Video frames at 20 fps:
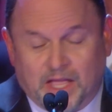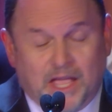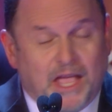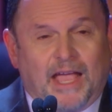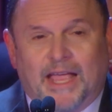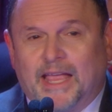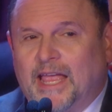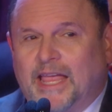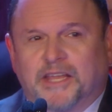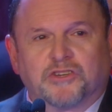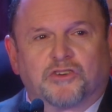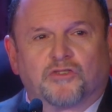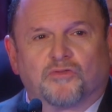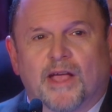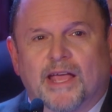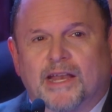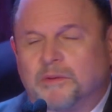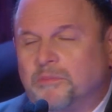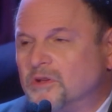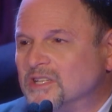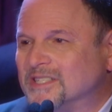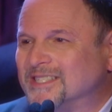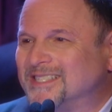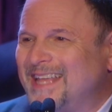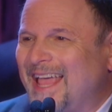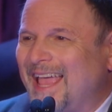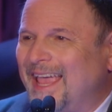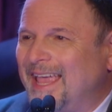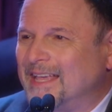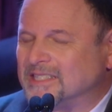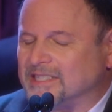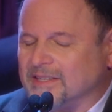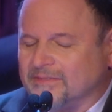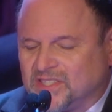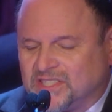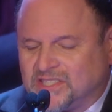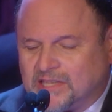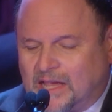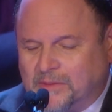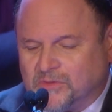Incredible days of
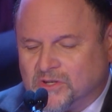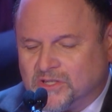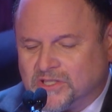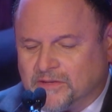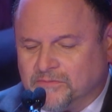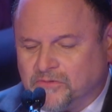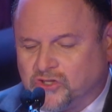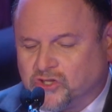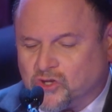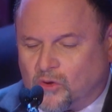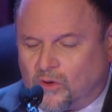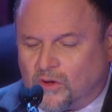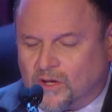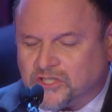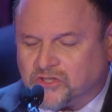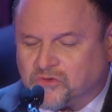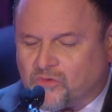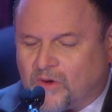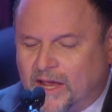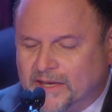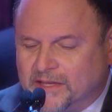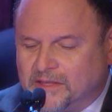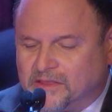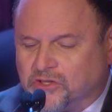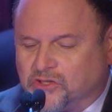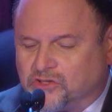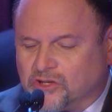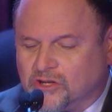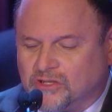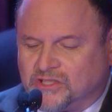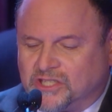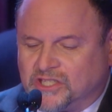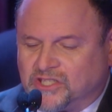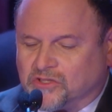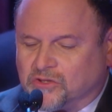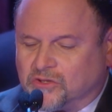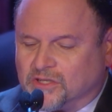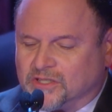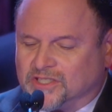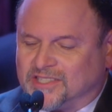summers of joys right at the Jersey Shore,